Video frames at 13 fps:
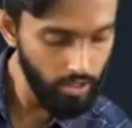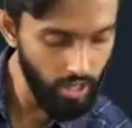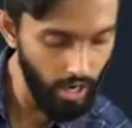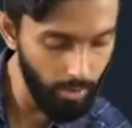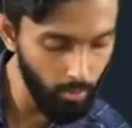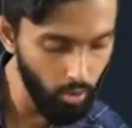
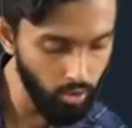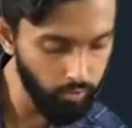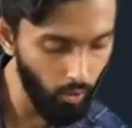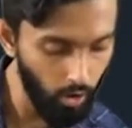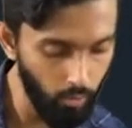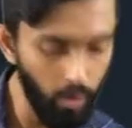J moves
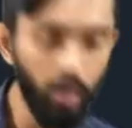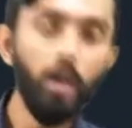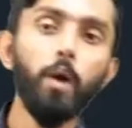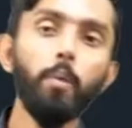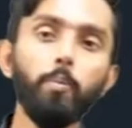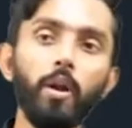
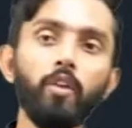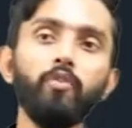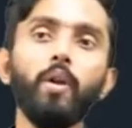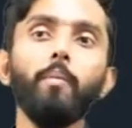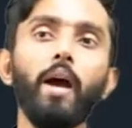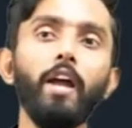forward,
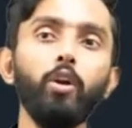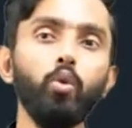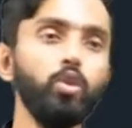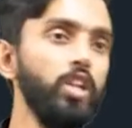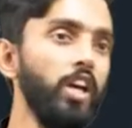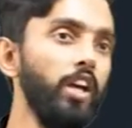print from I
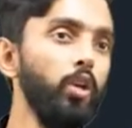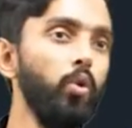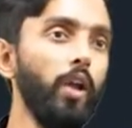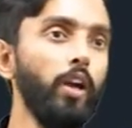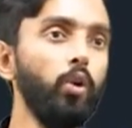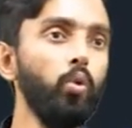to J, you
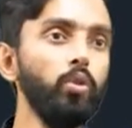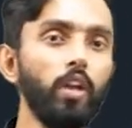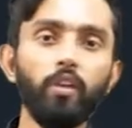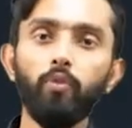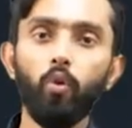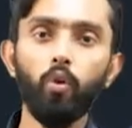will get 2,
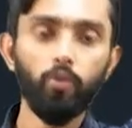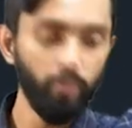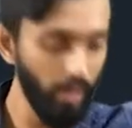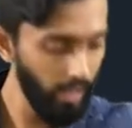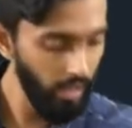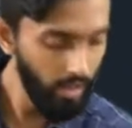3, 4,
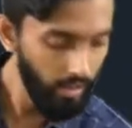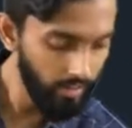5.